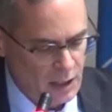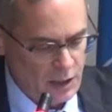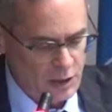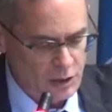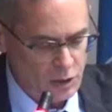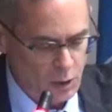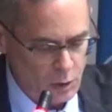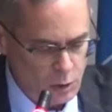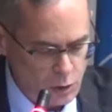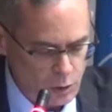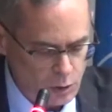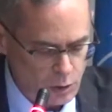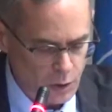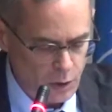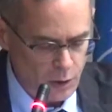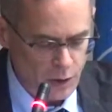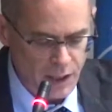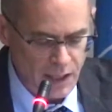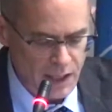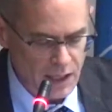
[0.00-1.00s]
social
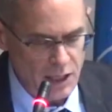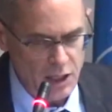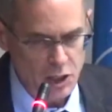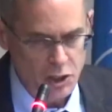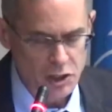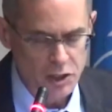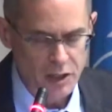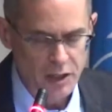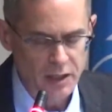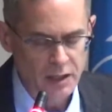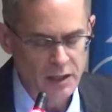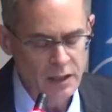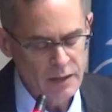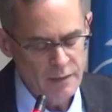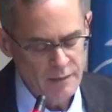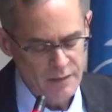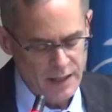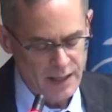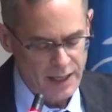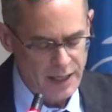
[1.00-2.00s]
cohesion,